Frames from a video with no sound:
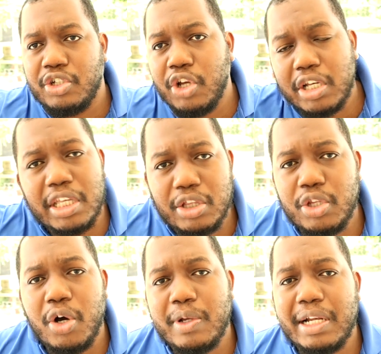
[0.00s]
duck it
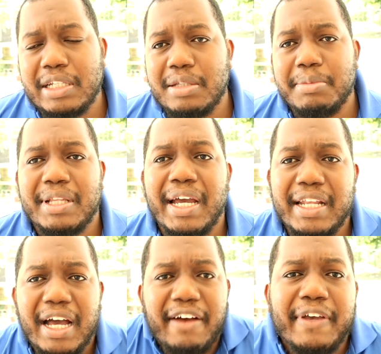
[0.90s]
down a little bit.
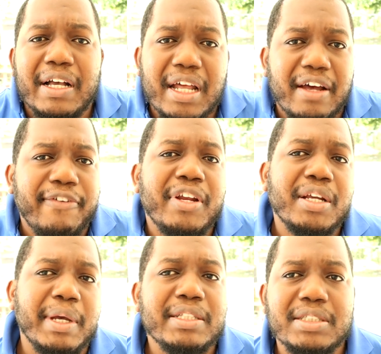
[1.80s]
And it affect other
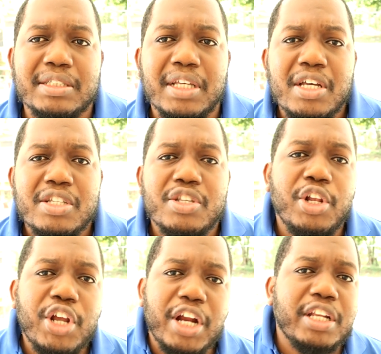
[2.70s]
frequencies. So
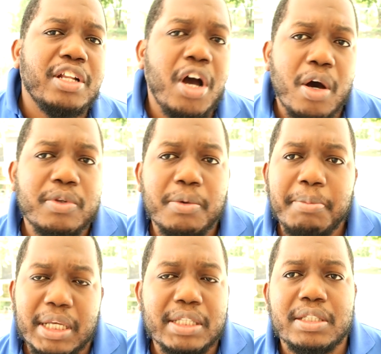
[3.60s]
learning how to
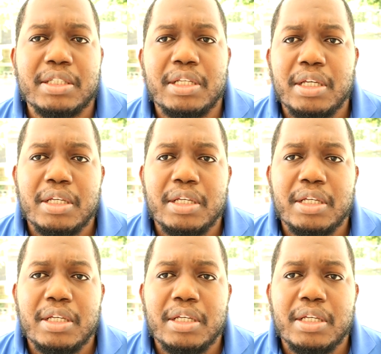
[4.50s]
mix,